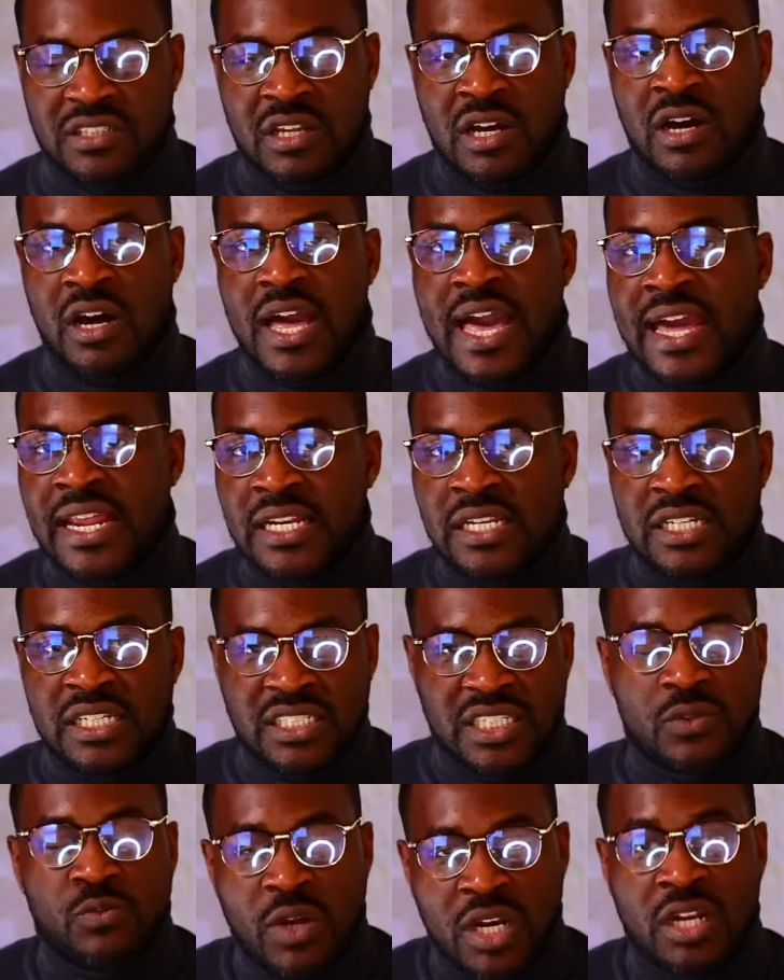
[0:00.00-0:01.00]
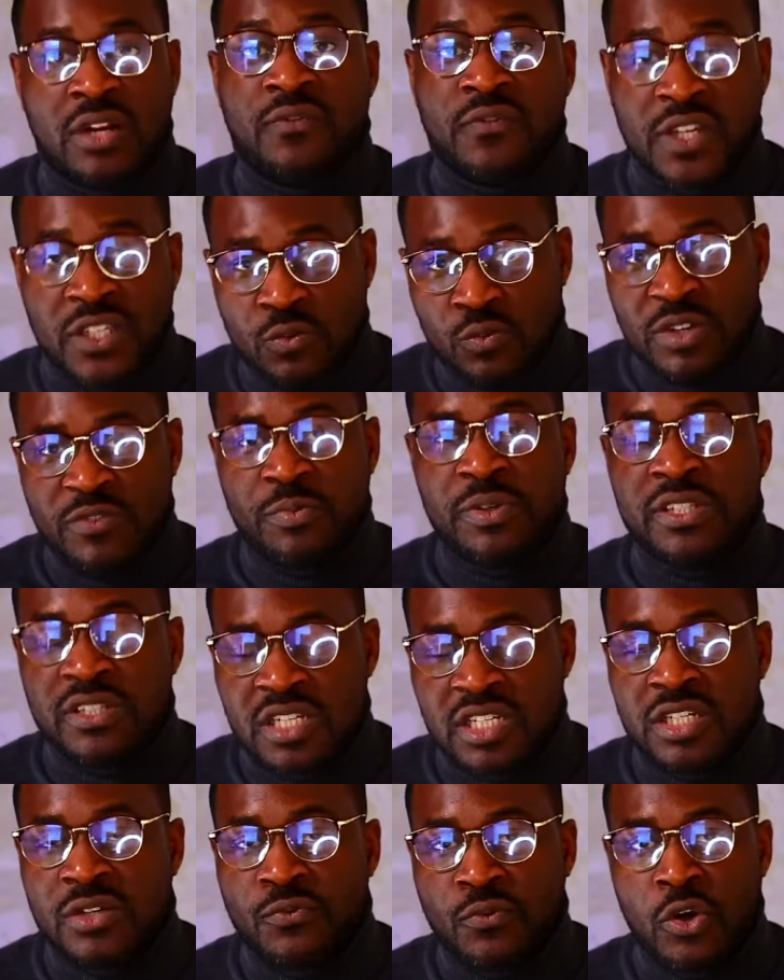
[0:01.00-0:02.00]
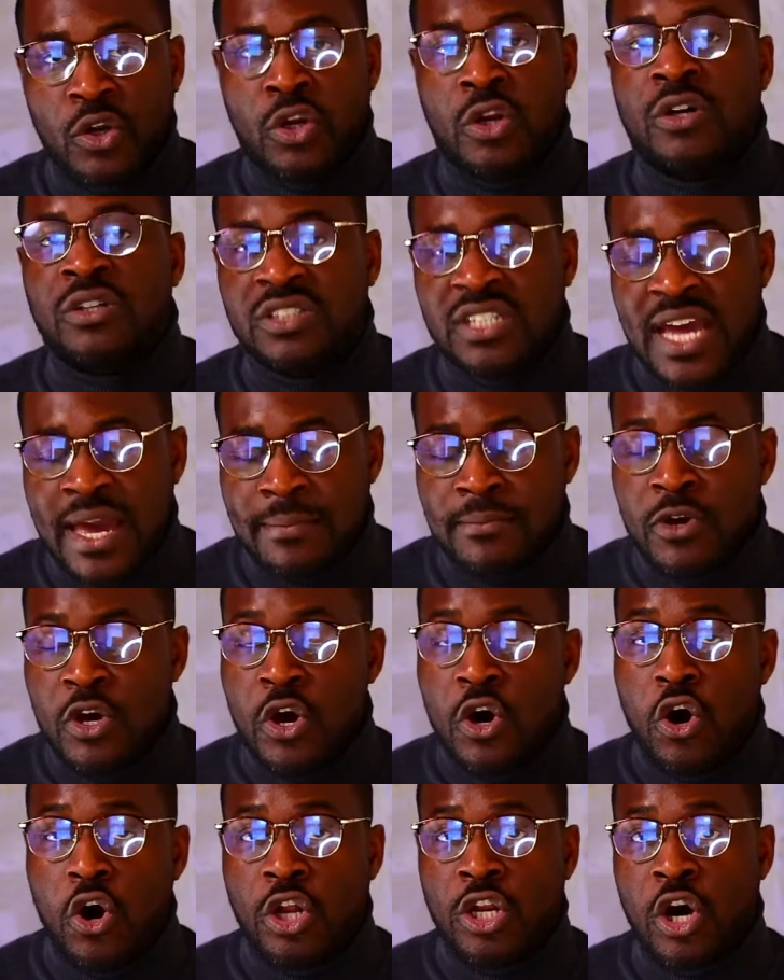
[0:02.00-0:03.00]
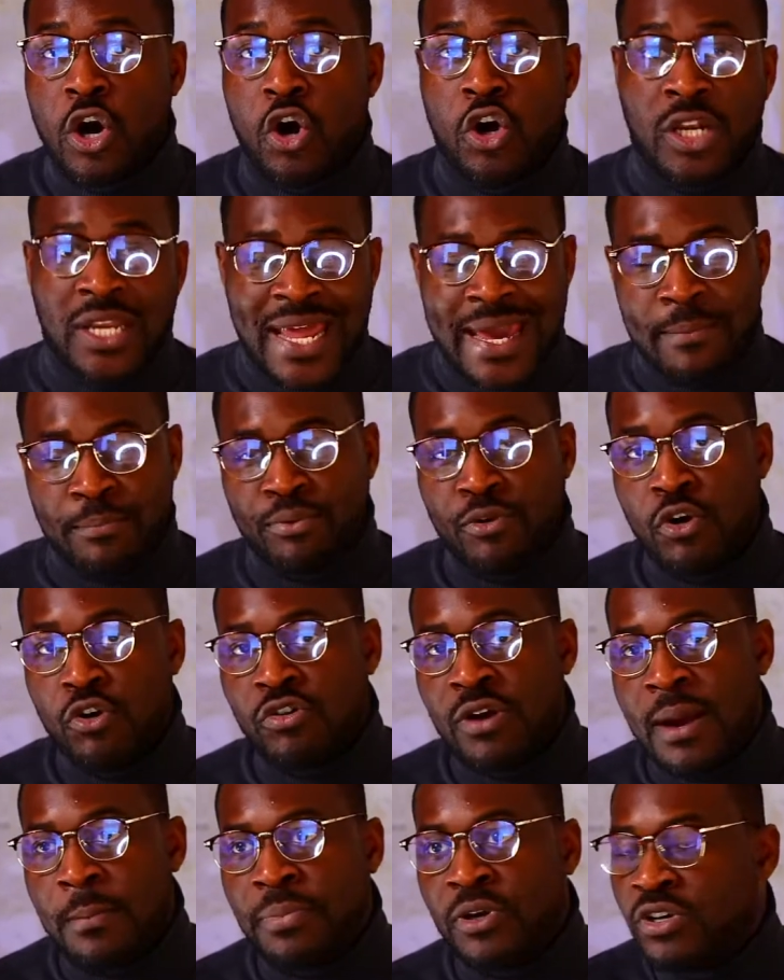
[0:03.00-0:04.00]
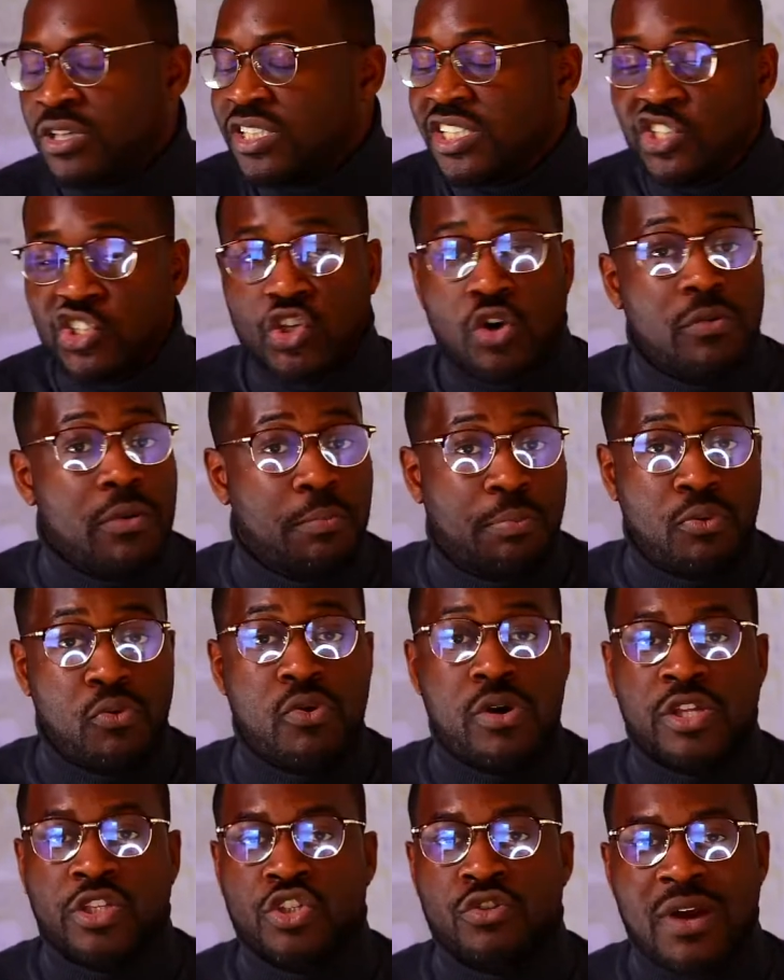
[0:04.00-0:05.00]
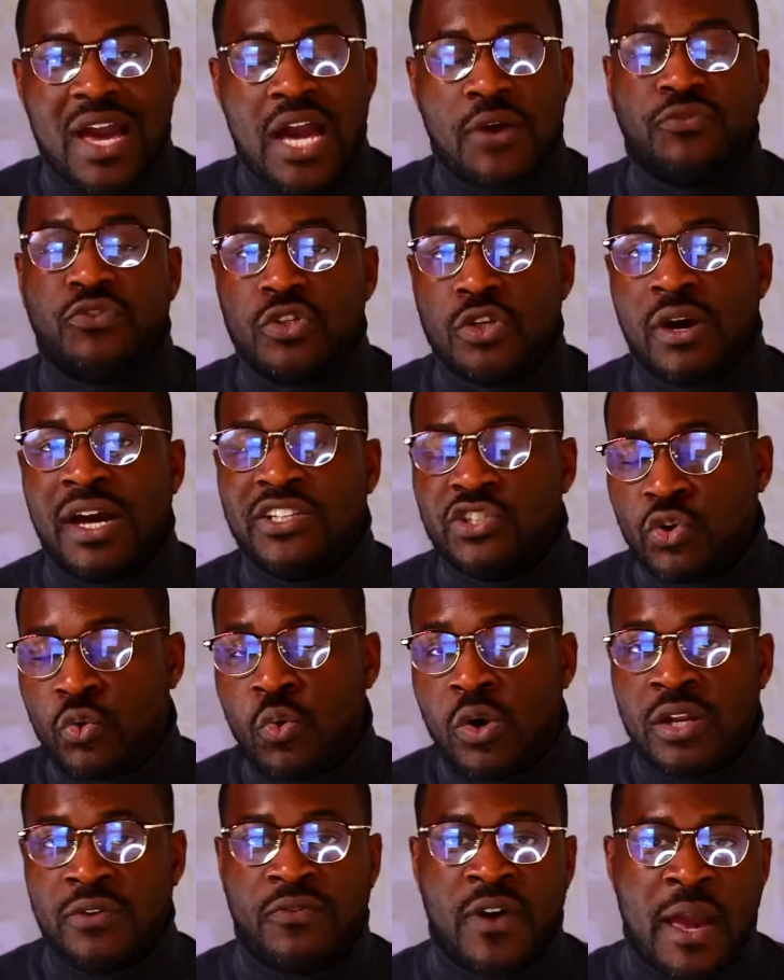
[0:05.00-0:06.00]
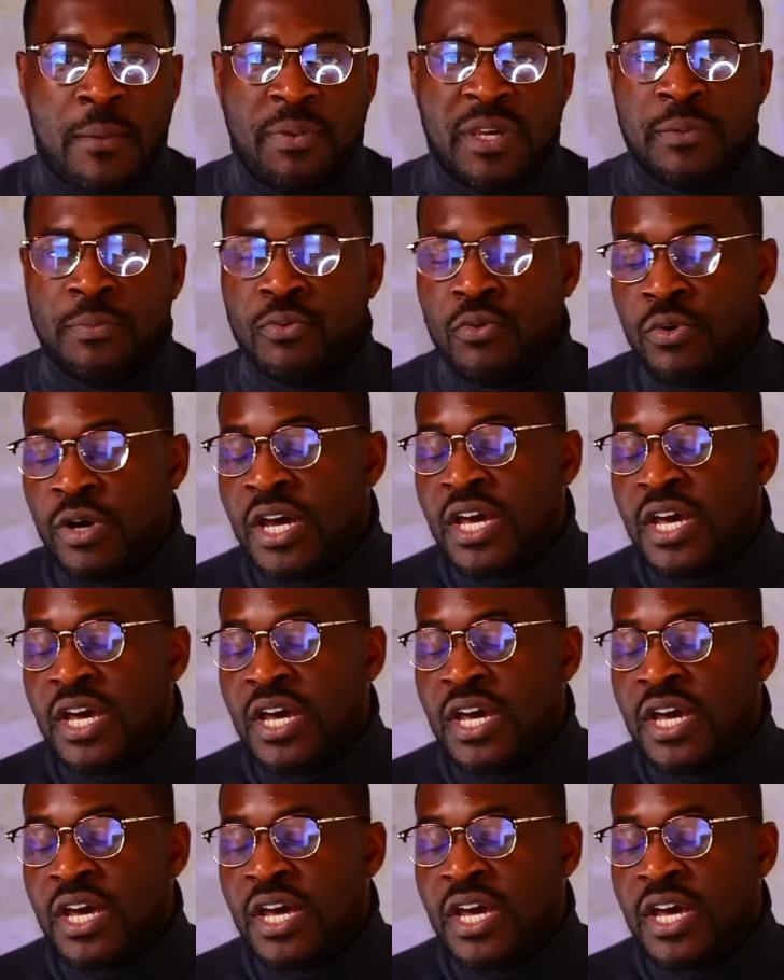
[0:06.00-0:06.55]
And this is one of the things we've been teaching for a long time on our online program, because it's so important. You have to know how to qualify people.